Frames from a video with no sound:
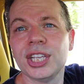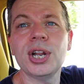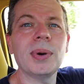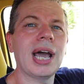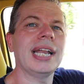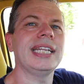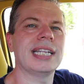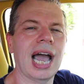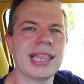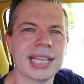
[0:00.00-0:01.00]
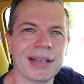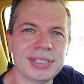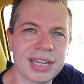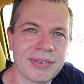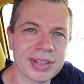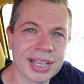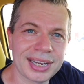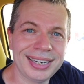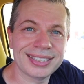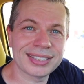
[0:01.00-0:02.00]
You know what? I need. I think I've said everything
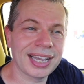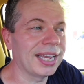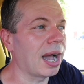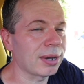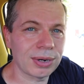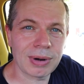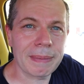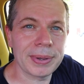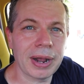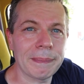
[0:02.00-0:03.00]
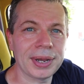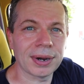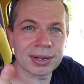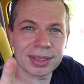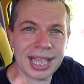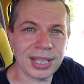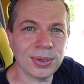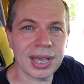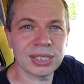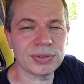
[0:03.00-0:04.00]
I need to say. I'm gonna wrap it up here. Thank
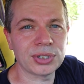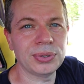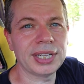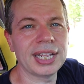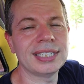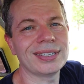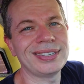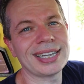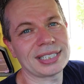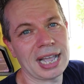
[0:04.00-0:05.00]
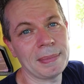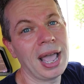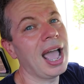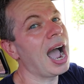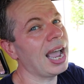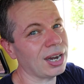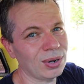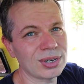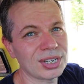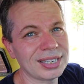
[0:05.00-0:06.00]
you guys for tuning in. Until next time, I
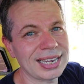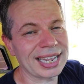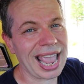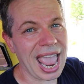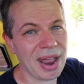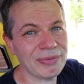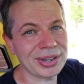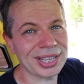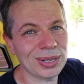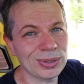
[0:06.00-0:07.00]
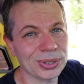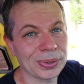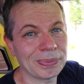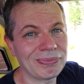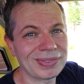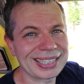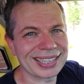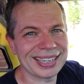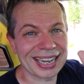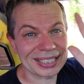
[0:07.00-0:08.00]
encourage you to take everything you do
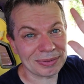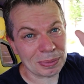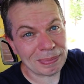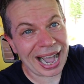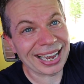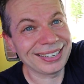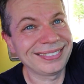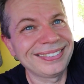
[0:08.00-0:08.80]
to the next level. Bye.